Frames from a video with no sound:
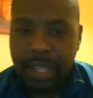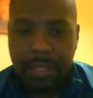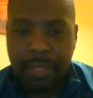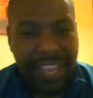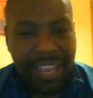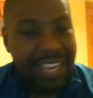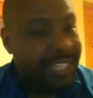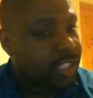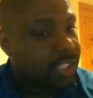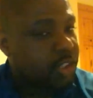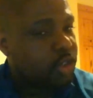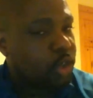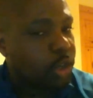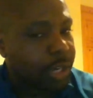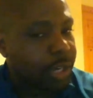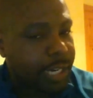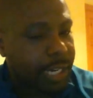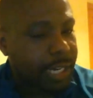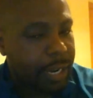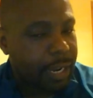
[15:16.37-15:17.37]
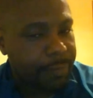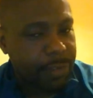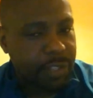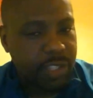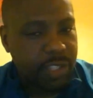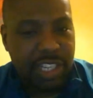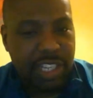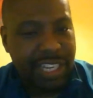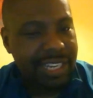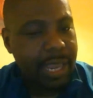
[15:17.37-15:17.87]
that he's strong enough
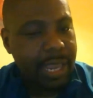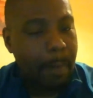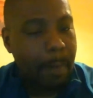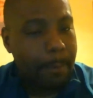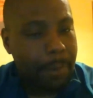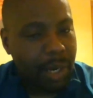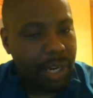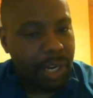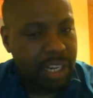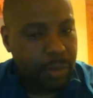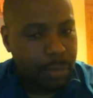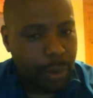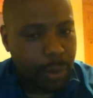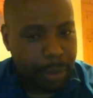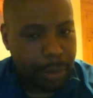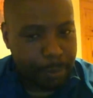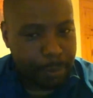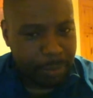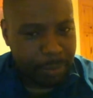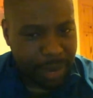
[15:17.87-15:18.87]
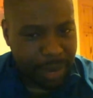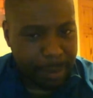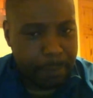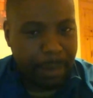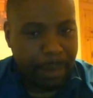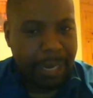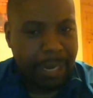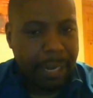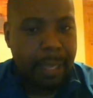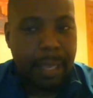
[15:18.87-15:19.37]
so he doesn't get bullied around
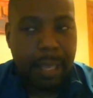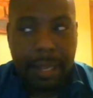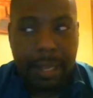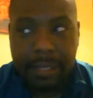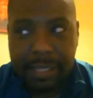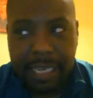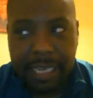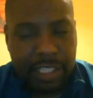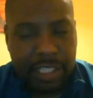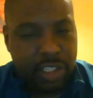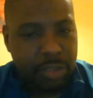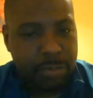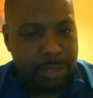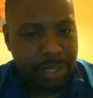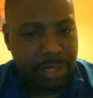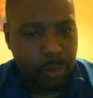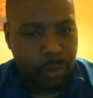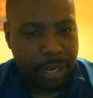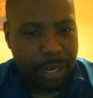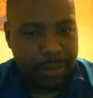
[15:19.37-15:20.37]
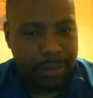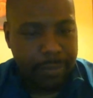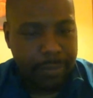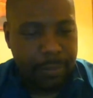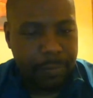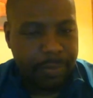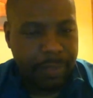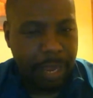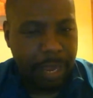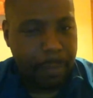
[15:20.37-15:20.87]
by the natural middleweight,
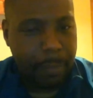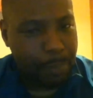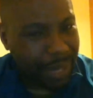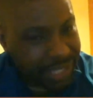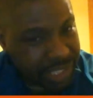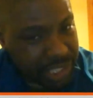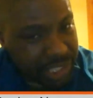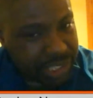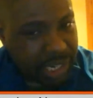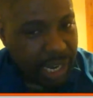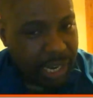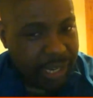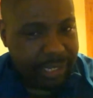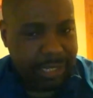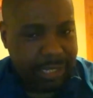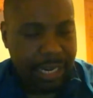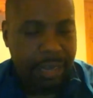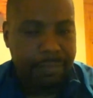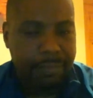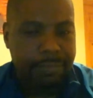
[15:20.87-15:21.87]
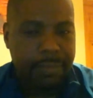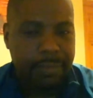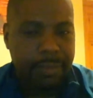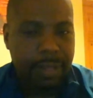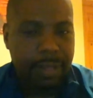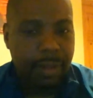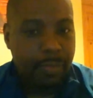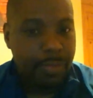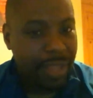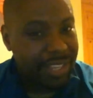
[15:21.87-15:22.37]
that he punches hard enough,
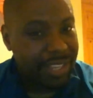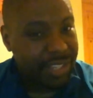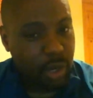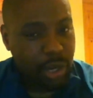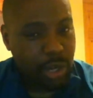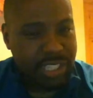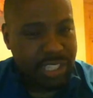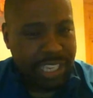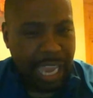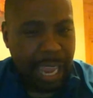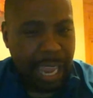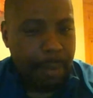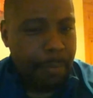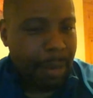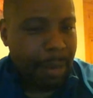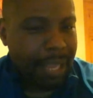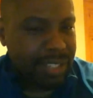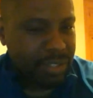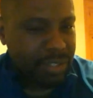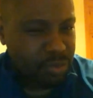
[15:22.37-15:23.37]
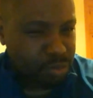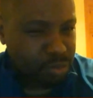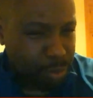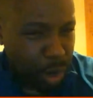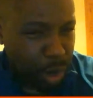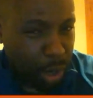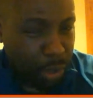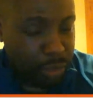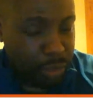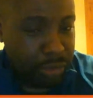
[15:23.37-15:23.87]
that he's got his game plan
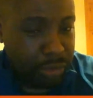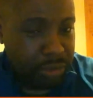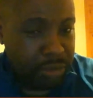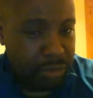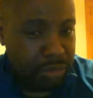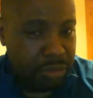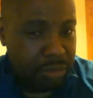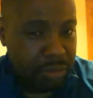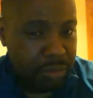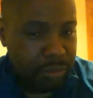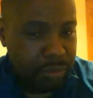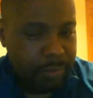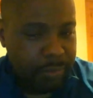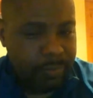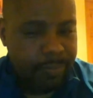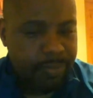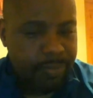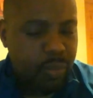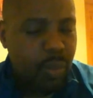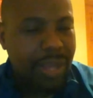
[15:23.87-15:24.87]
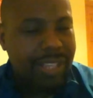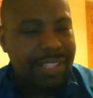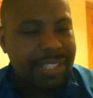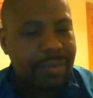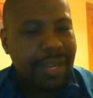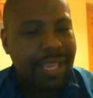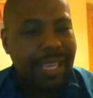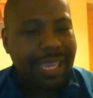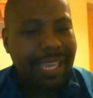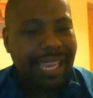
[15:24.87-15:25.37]
on. Where
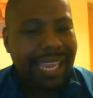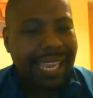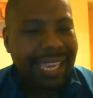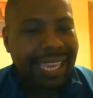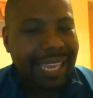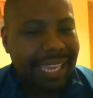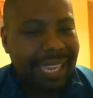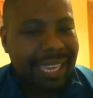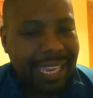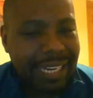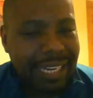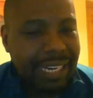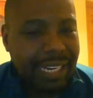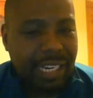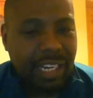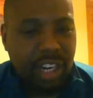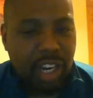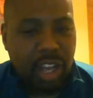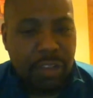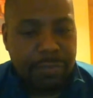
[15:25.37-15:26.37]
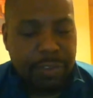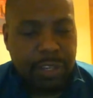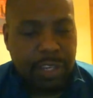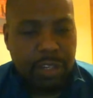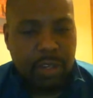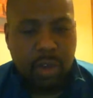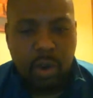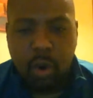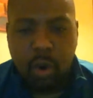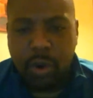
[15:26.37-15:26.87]
someone like Gennady Golovkin,
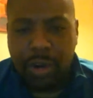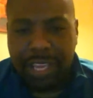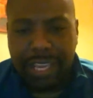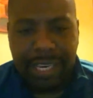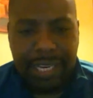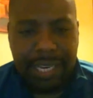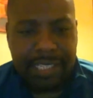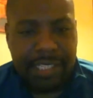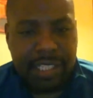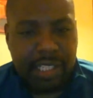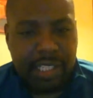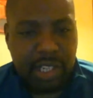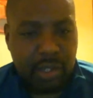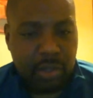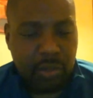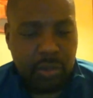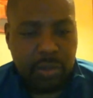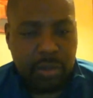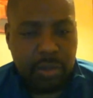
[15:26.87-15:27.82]
all he needs to do